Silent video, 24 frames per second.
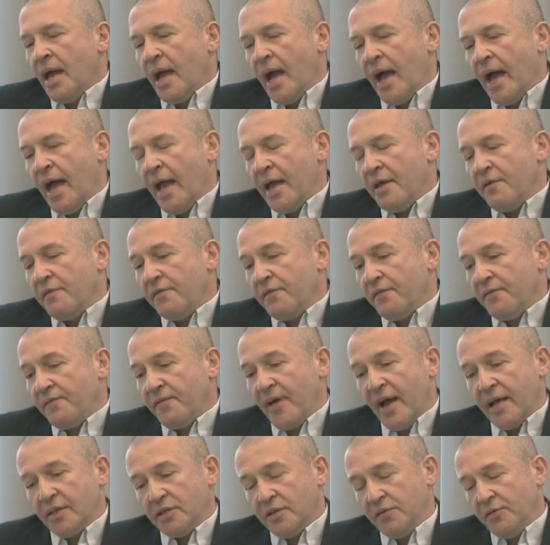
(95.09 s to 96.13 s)
Uh, in
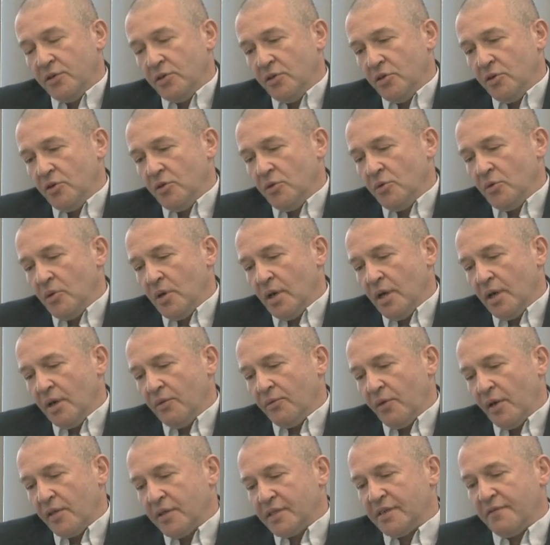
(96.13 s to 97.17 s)
fact, if you do uh,
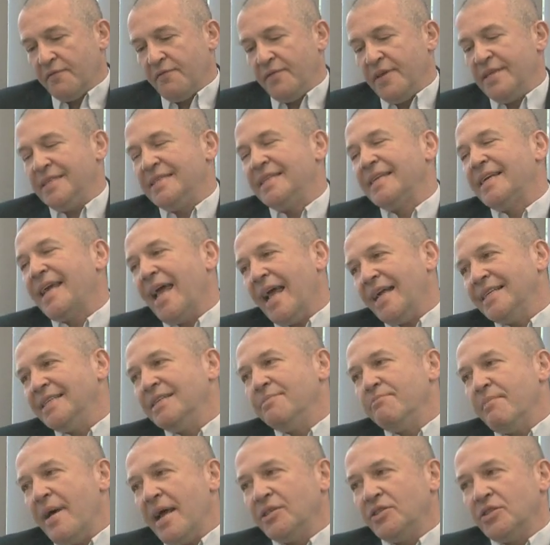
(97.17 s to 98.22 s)
rather
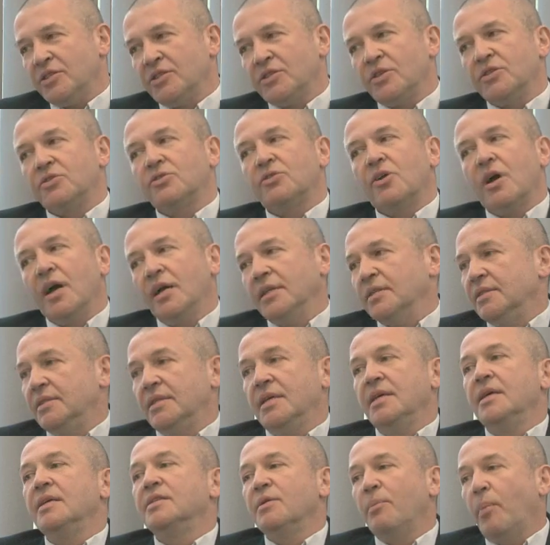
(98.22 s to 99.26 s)
sophisticated measures to try and
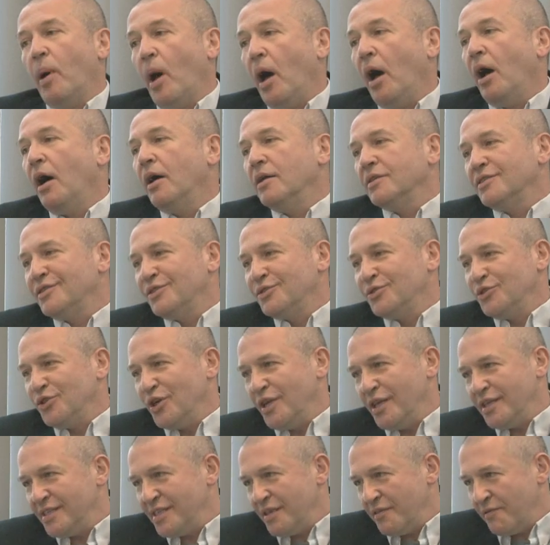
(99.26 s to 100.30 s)
tease apart
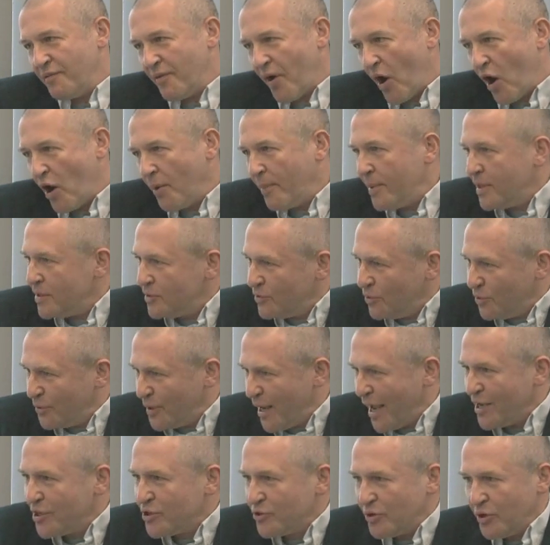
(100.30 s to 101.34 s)
genes and environment, or
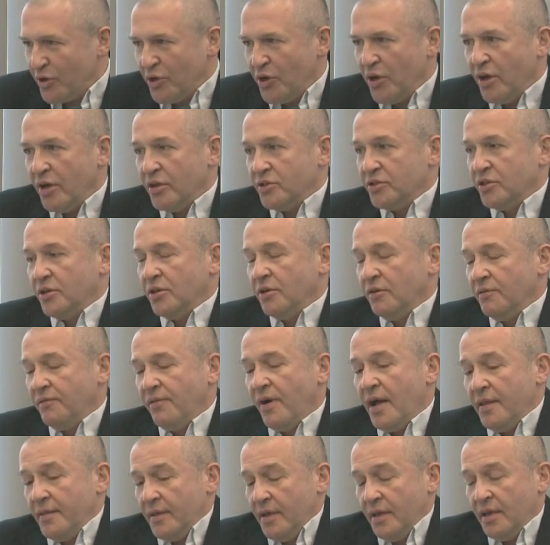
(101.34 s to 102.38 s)
nature and nurture, you
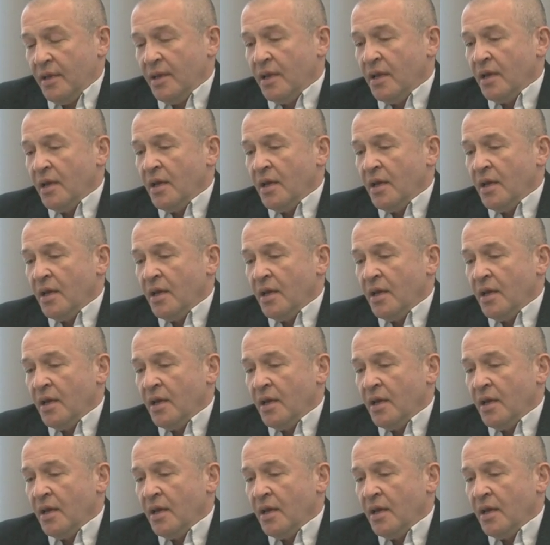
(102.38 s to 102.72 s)
find that